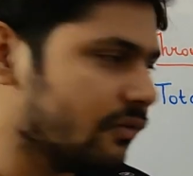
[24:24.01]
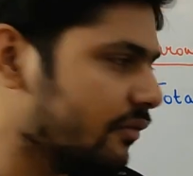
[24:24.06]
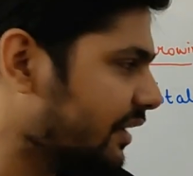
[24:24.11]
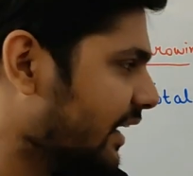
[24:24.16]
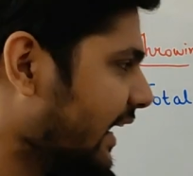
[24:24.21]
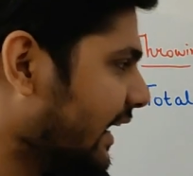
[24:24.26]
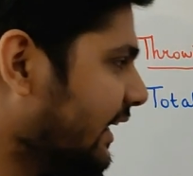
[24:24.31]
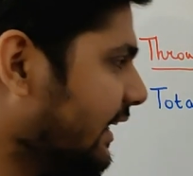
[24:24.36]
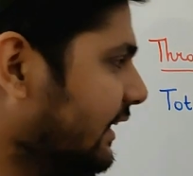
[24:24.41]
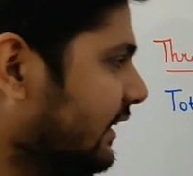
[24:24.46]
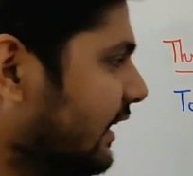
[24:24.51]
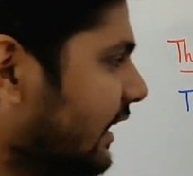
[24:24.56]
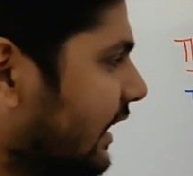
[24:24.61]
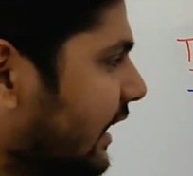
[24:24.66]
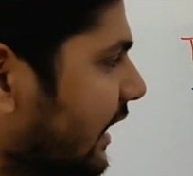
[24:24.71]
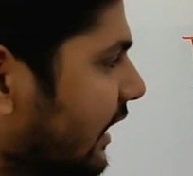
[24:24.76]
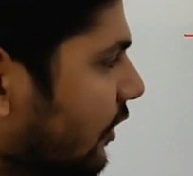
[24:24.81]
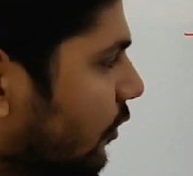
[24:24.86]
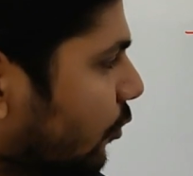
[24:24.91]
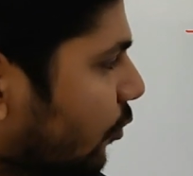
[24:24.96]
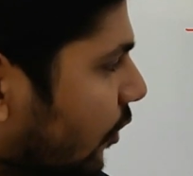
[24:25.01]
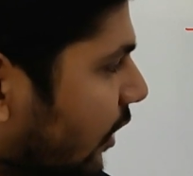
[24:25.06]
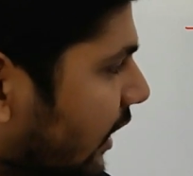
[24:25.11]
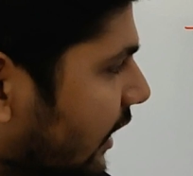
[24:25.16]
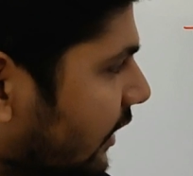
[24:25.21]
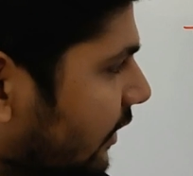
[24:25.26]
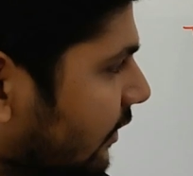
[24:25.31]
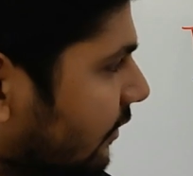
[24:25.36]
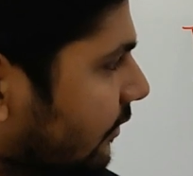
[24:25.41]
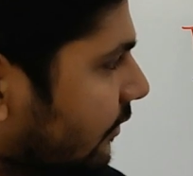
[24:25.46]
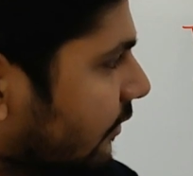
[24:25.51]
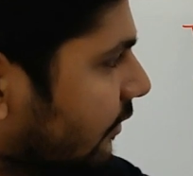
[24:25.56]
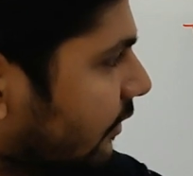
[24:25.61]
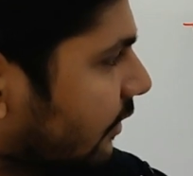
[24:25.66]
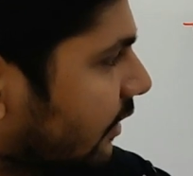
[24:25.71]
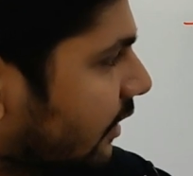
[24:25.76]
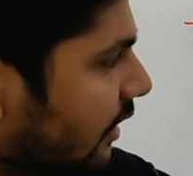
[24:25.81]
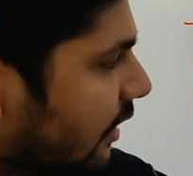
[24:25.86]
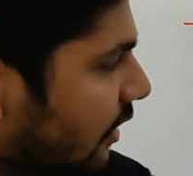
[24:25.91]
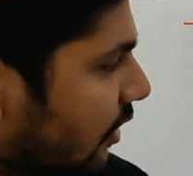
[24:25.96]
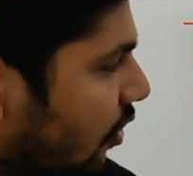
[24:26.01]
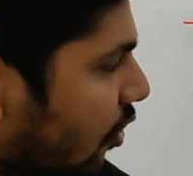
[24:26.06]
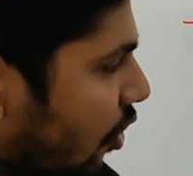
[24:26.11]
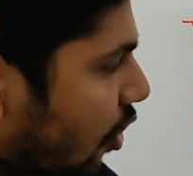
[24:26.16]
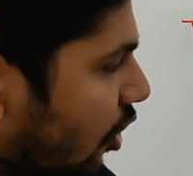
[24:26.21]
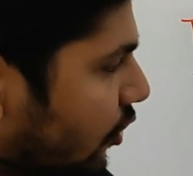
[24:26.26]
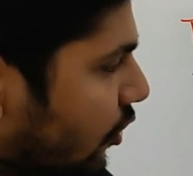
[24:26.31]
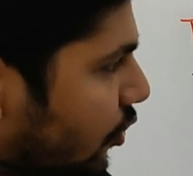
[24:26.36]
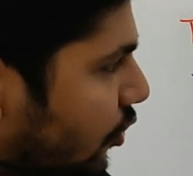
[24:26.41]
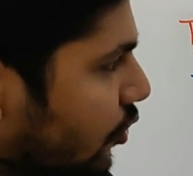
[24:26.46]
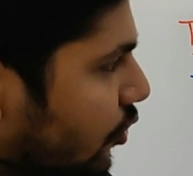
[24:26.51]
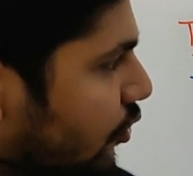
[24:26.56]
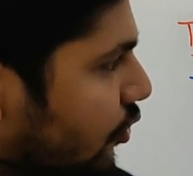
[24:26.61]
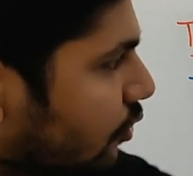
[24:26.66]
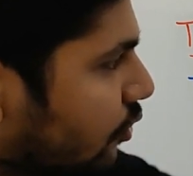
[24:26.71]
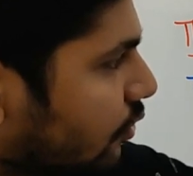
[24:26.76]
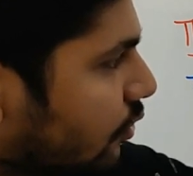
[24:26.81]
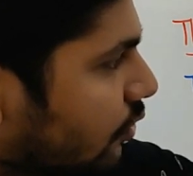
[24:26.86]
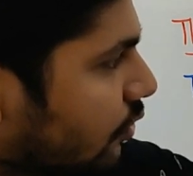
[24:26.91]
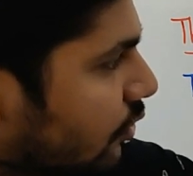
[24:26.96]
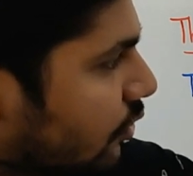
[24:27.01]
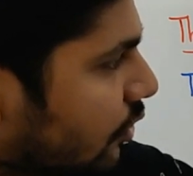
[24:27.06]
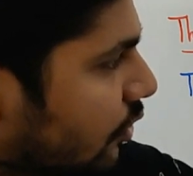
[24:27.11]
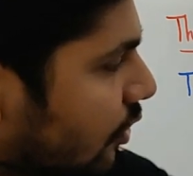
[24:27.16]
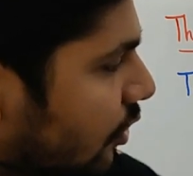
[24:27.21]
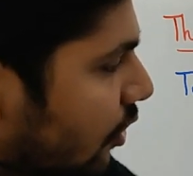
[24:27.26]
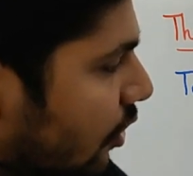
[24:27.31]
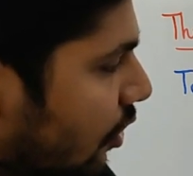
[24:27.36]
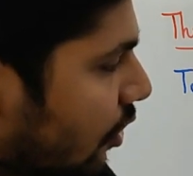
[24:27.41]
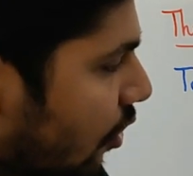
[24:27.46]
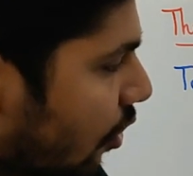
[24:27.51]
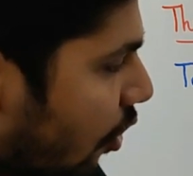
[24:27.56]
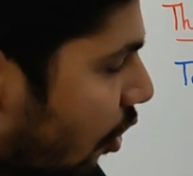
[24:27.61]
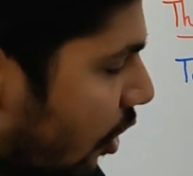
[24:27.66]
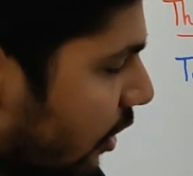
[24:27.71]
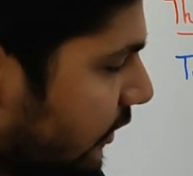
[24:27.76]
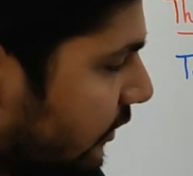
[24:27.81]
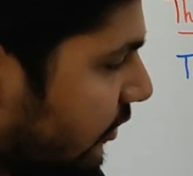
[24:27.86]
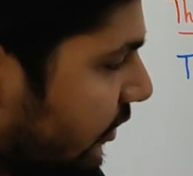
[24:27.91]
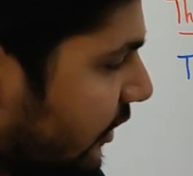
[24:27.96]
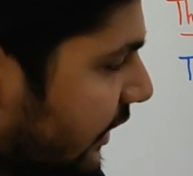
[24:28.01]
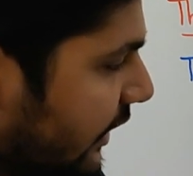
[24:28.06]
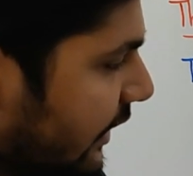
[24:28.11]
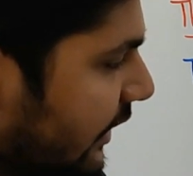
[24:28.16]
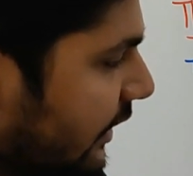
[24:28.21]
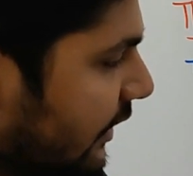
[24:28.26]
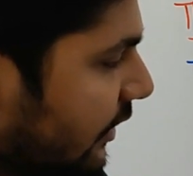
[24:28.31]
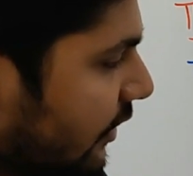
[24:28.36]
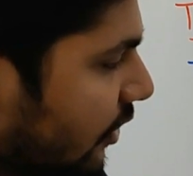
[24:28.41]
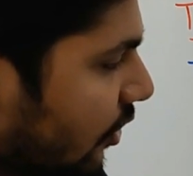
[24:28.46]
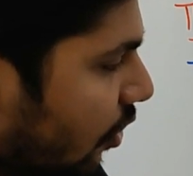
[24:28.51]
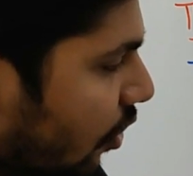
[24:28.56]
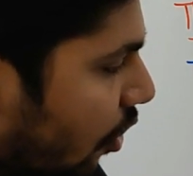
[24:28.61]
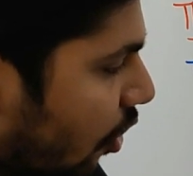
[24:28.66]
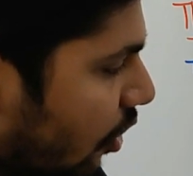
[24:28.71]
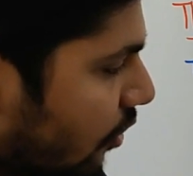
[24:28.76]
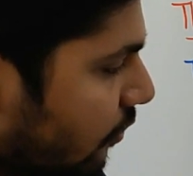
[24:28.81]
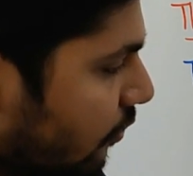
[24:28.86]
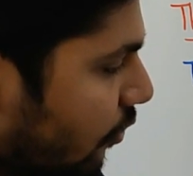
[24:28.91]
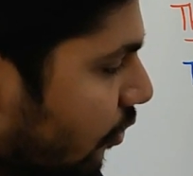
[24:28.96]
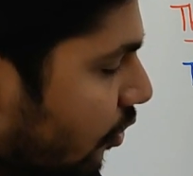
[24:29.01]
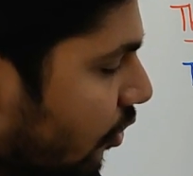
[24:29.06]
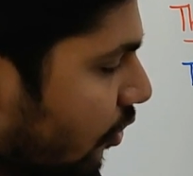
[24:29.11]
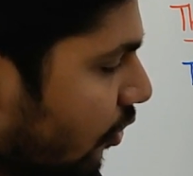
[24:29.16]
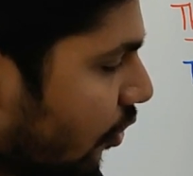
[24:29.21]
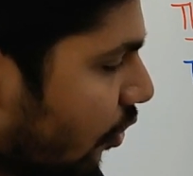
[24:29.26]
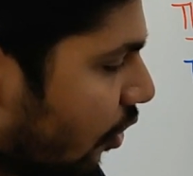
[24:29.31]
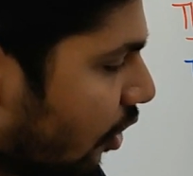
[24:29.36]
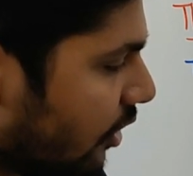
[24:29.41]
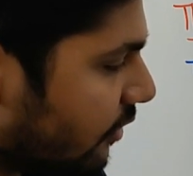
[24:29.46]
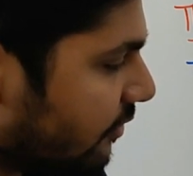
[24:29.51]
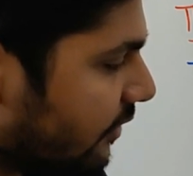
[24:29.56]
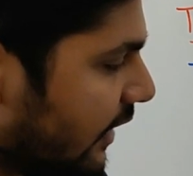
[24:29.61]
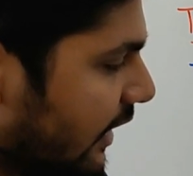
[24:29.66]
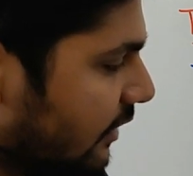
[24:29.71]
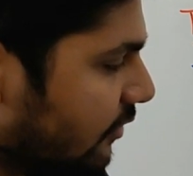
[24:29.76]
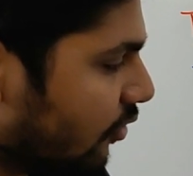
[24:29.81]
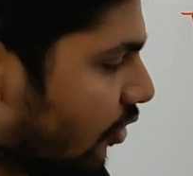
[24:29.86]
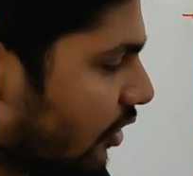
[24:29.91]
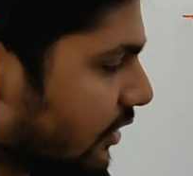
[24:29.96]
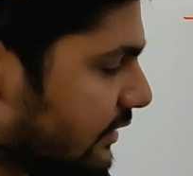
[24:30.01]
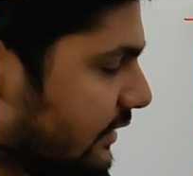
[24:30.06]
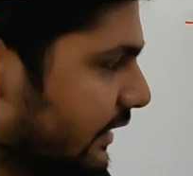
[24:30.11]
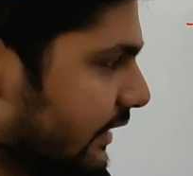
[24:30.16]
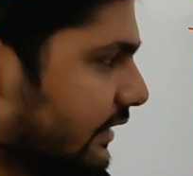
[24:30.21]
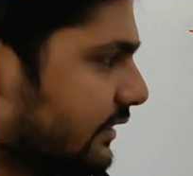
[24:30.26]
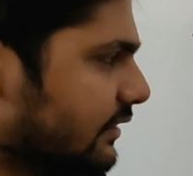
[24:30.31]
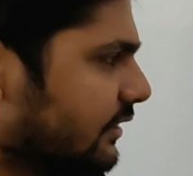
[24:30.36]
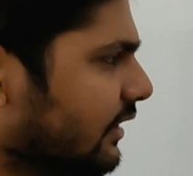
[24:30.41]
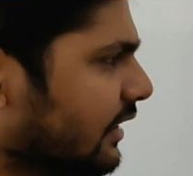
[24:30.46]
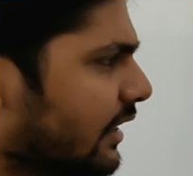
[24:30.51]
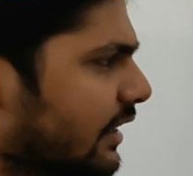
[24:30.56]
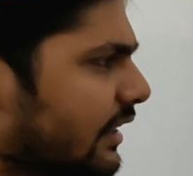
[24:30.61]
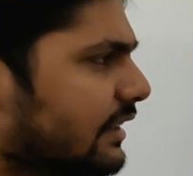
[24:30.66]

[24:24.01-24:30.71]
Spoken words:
We can either get 1 or 2 or 3 or 4 or 5 or 6.